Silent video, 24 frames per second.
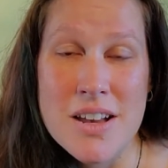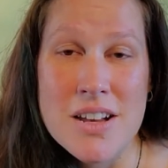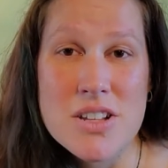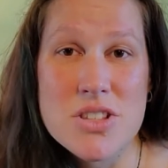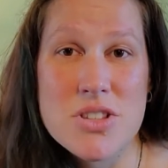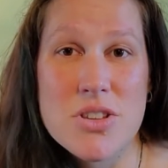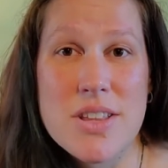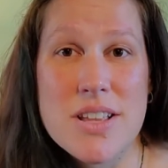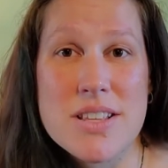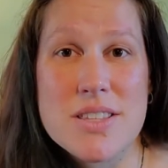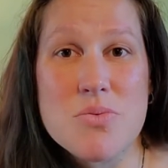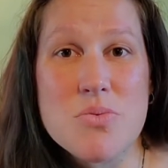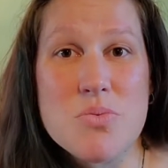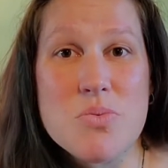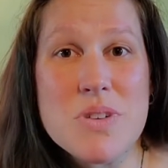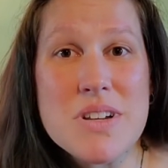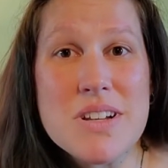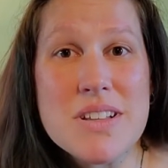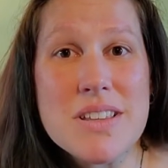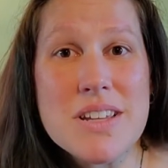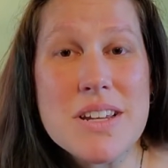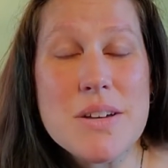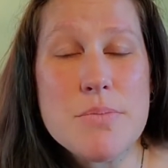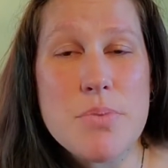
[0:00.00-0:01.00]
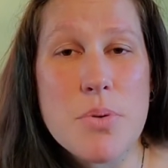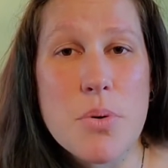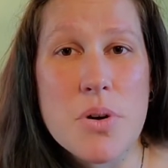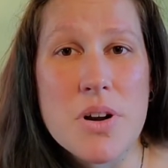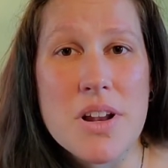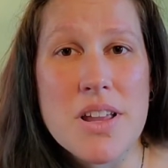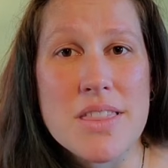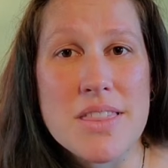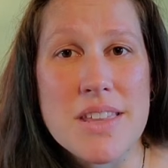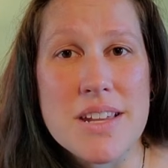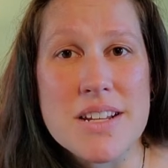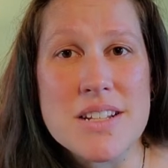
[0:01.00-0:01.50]
So that's a really
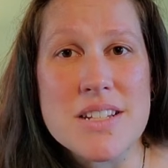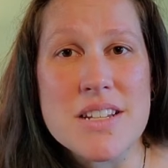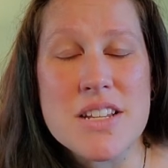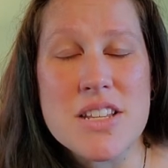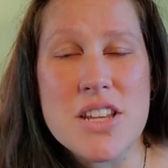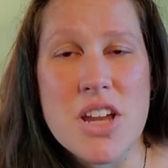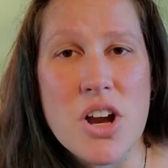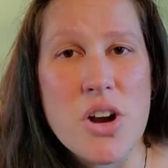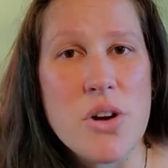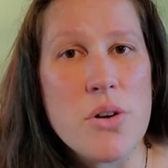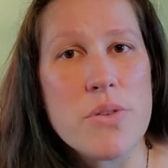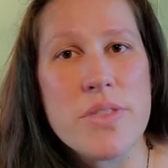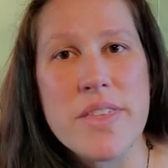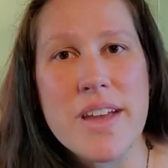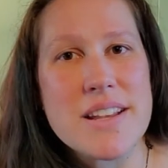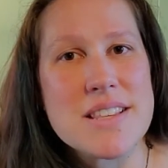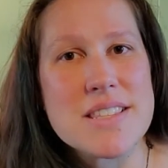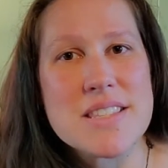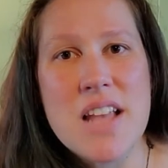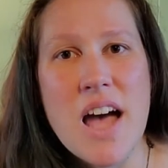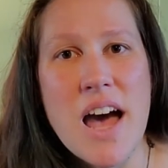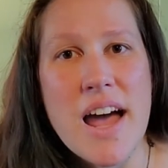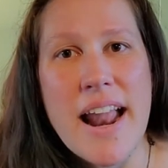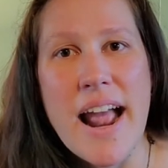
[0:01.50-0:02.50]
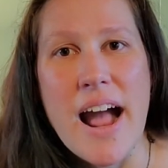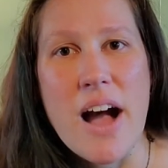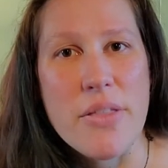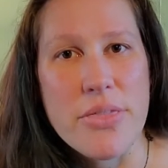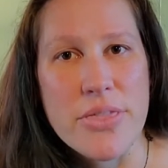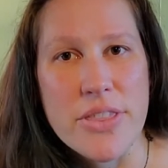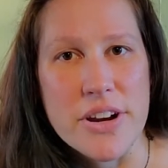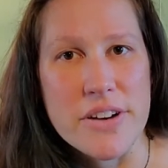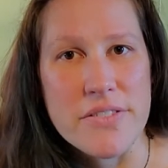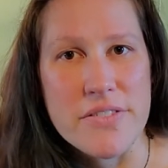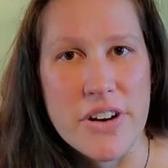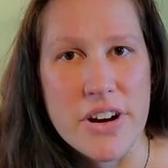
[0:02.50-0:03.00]
important thing to know that's not
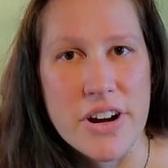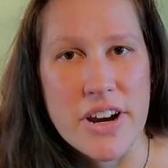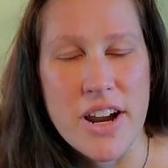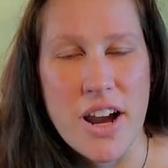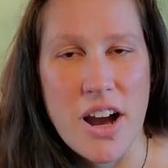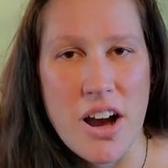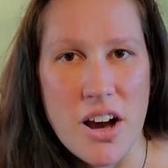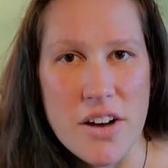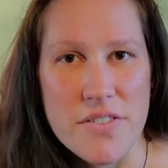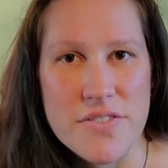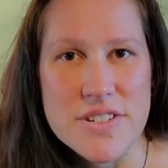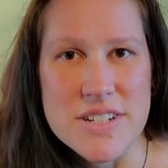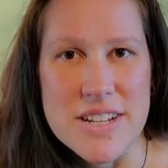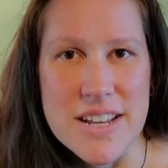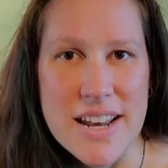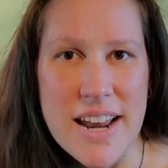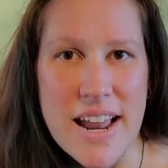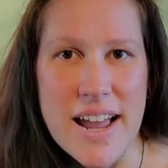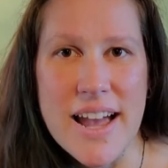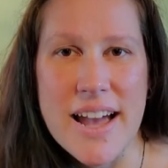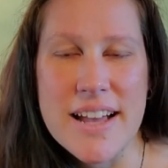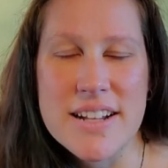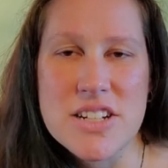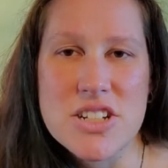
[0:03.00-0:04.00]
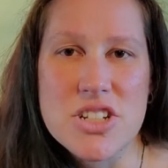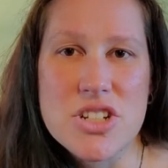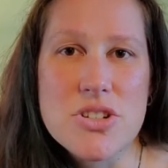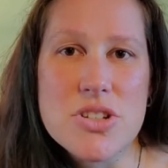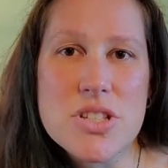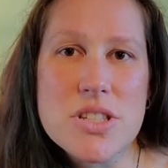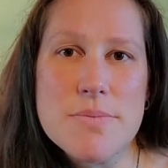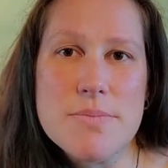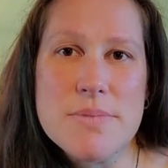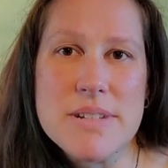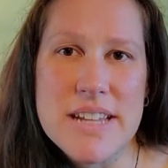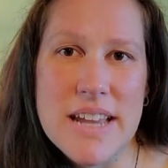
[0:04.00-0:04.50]
out there very often. I had to do
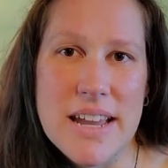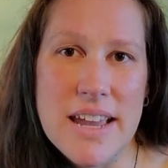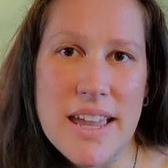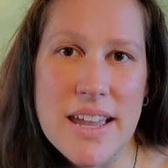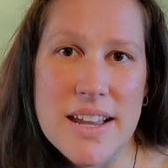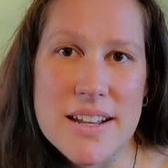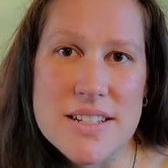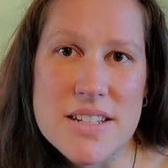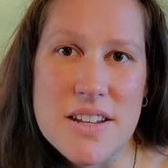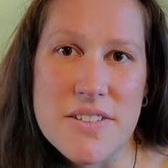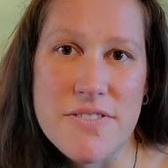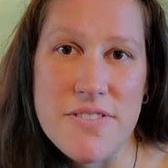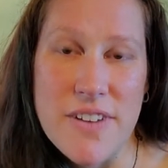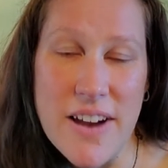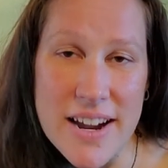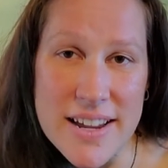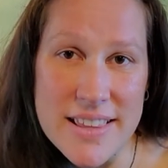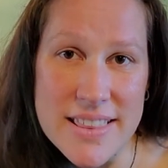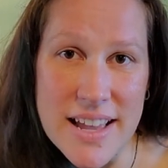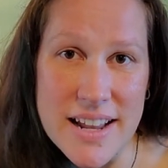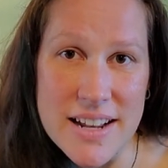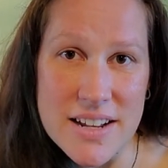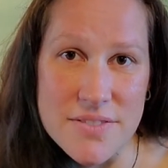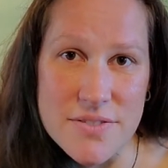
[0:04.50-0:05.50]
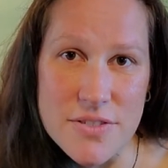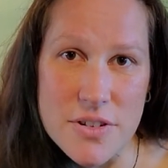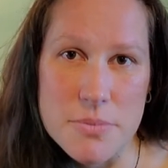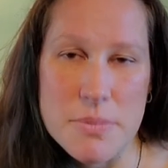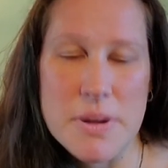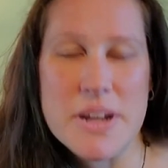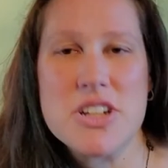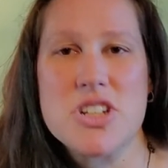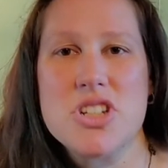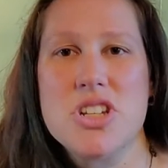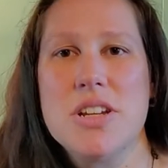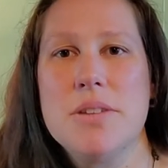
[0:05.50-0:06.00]
some digging to find that
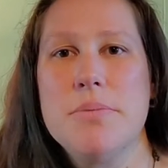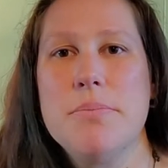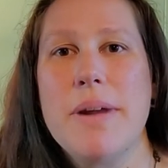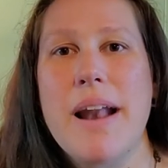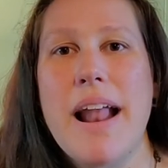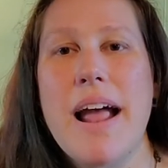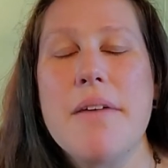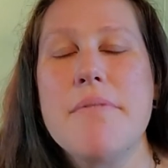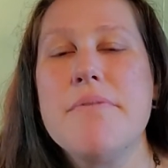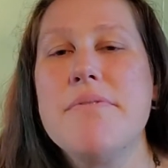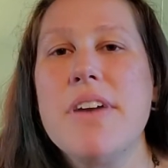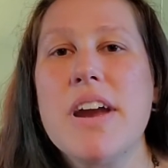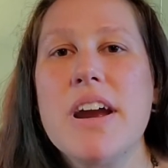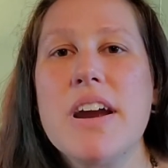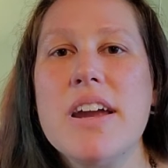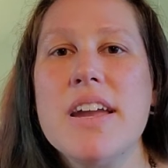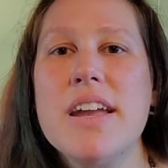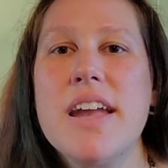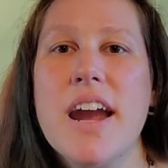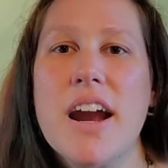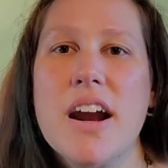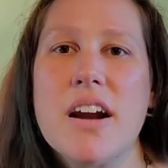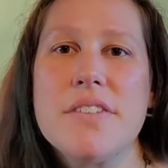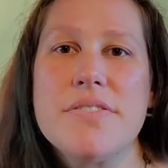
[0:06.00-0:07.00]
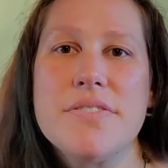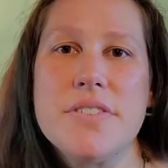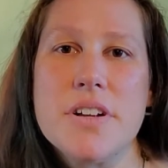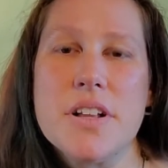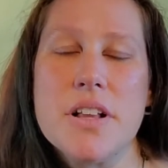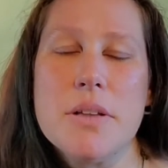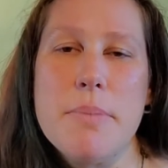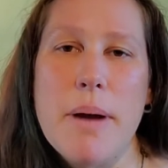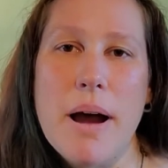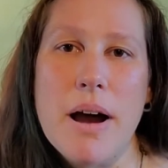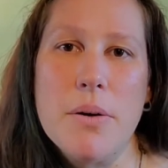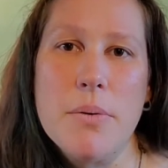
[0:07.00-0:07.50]
information, but I'm very
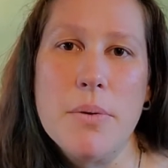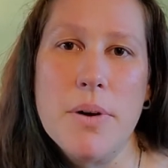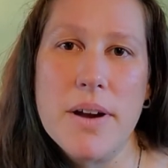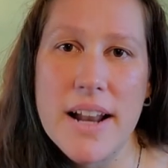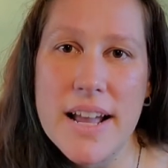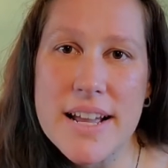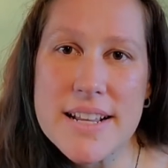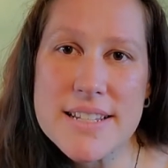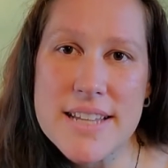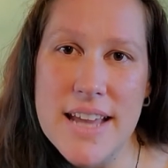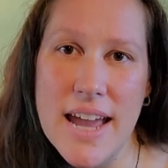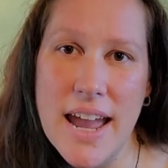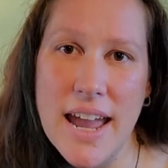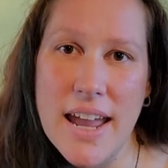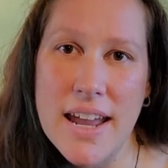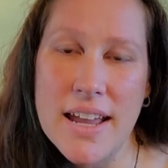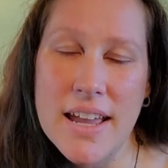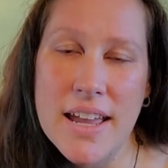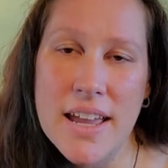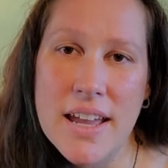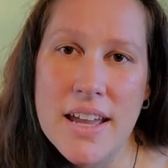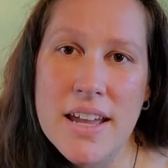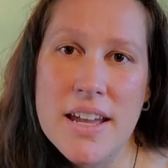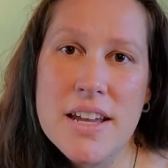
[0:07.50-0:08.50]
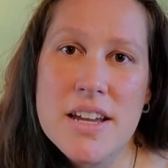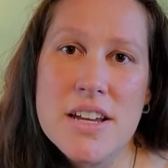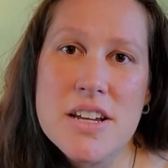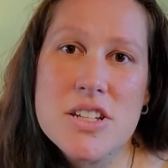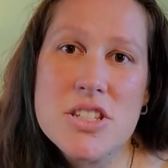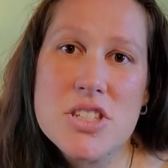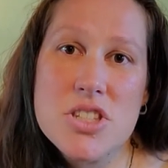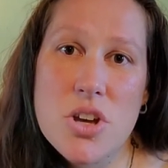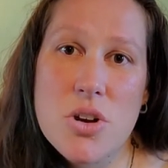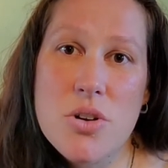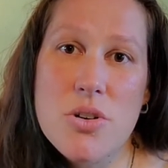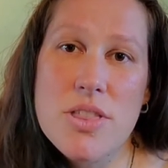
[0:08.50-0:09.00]
careful about what I take
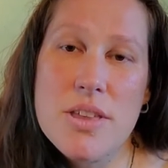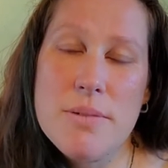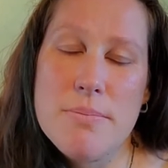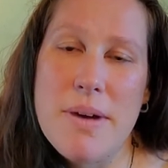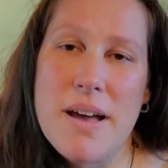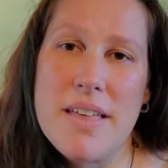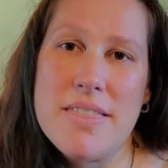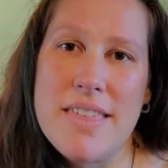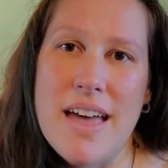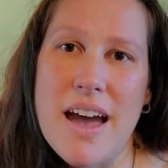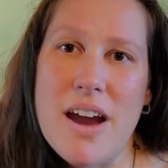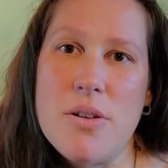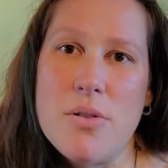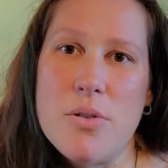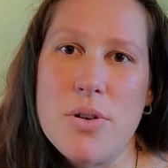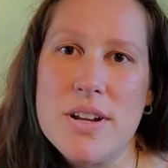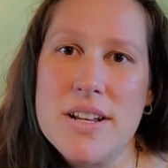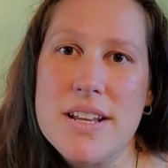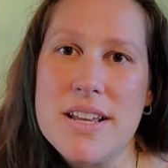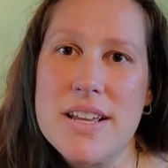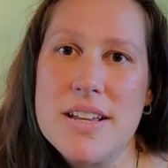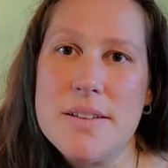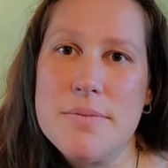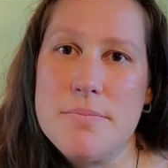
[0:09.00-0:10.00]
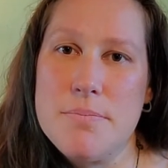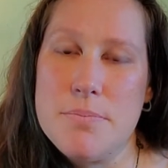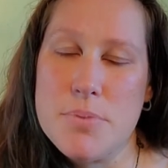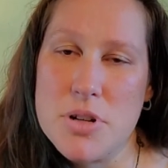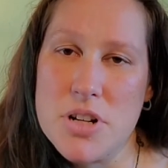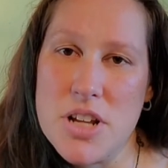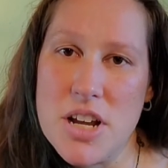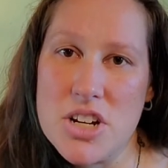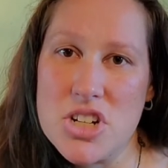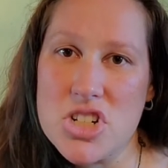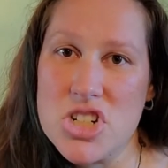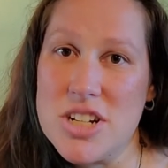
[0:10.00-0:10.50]
so that my thyroid
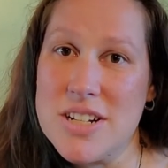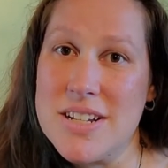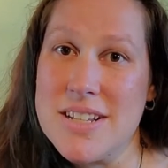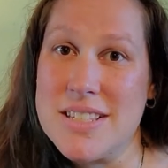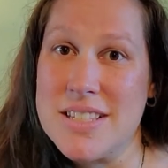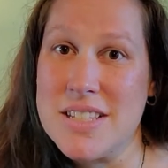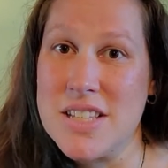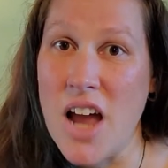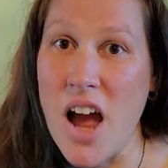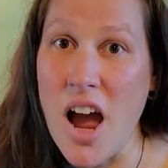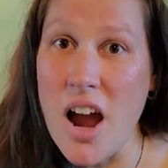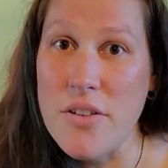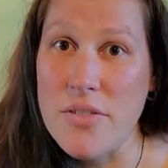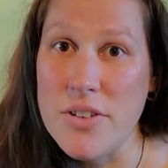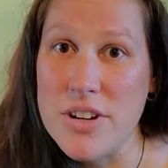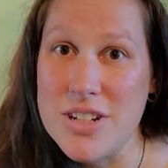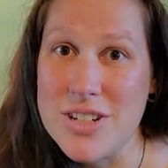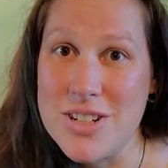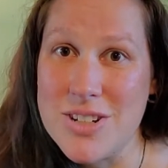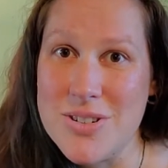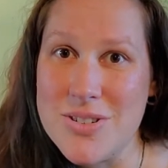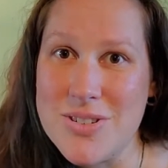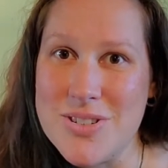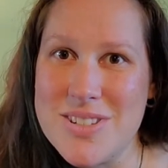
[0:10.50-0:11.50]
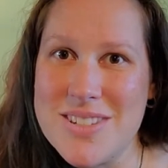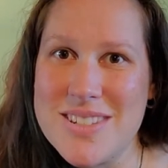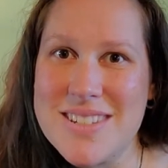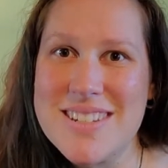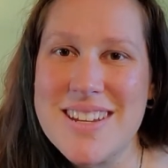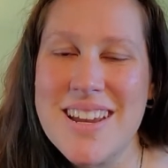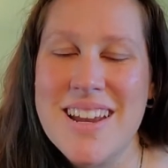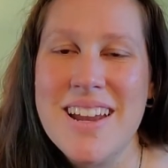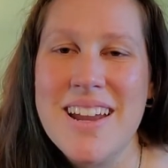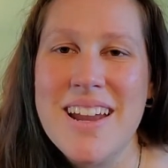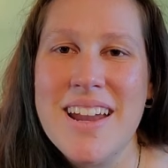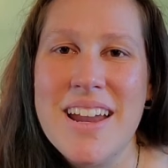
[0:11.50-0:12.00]
production is not reduced.